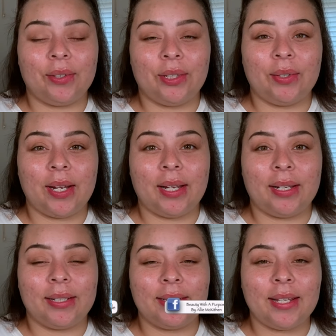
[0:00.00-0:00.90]
for you
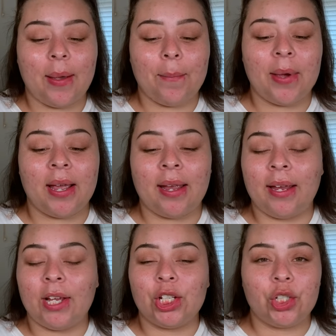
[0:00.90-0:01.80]
guys
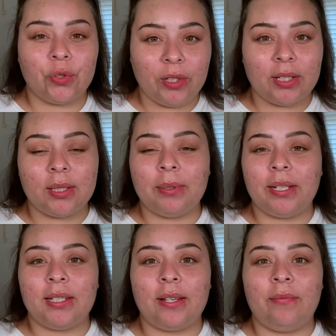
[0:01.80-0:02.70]
my Juvia's
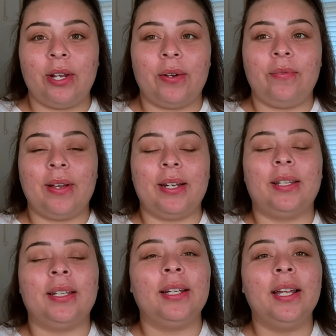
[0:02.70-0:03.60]
Place video
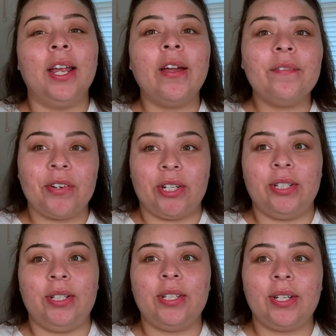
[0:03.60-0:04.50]
finally.
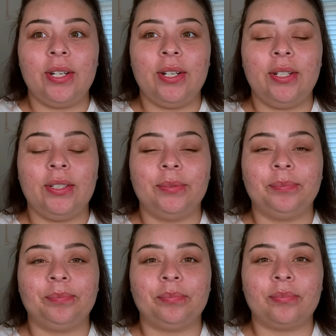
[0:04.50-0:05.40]
First,
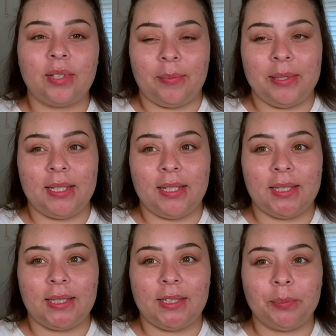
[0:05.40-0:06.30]
let me say
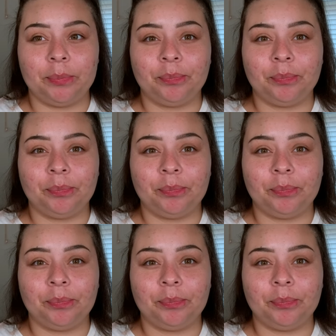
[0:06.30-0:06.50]
this.